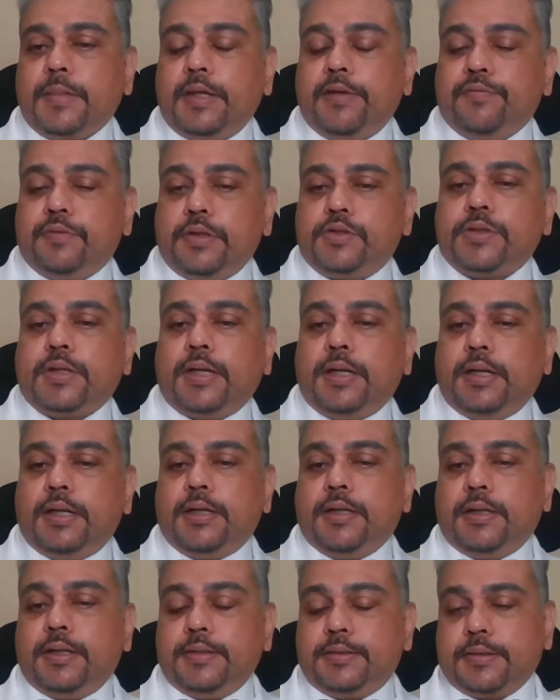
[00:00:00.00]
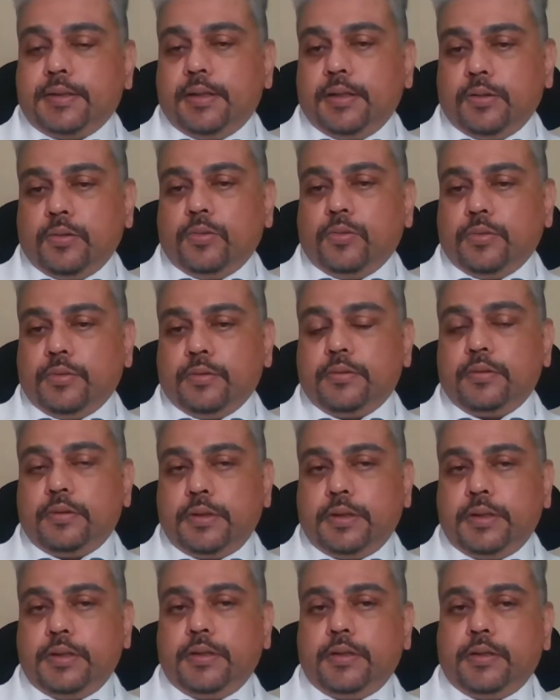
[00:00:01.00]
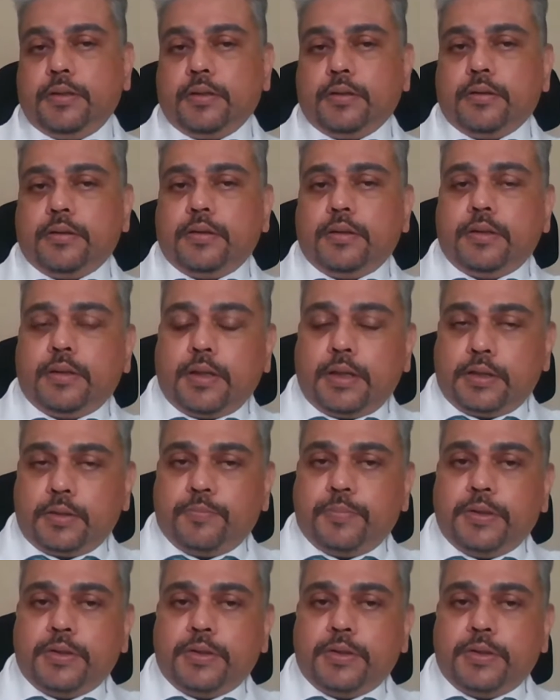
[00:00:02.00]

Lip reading: if the child is alone at